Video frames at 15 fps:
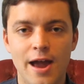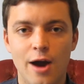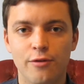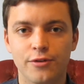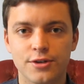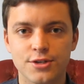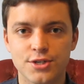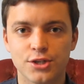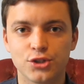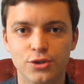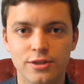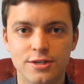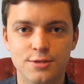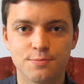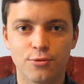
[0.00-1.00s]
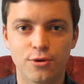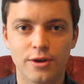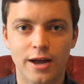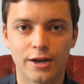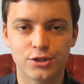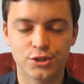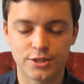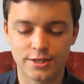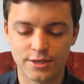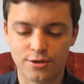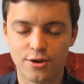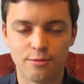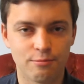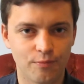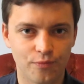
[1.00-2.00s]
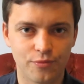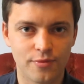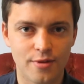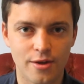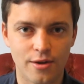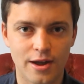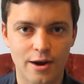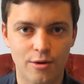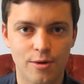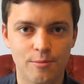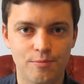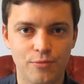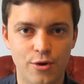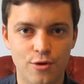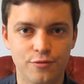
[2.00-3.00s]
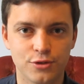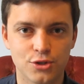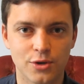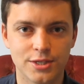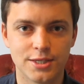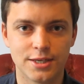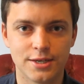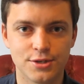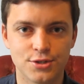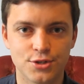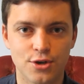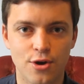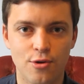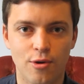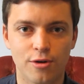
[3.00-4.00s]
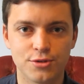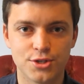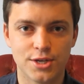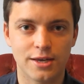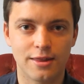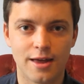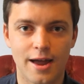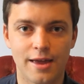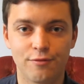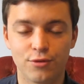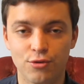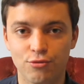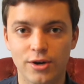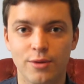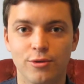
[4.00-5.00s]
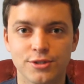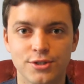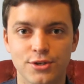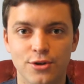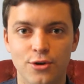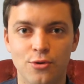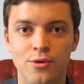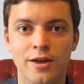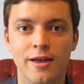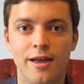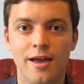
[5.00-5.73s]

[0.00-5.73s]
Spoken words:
However, considering this book actually did come out over 20 years ago, I would say that if you really want to know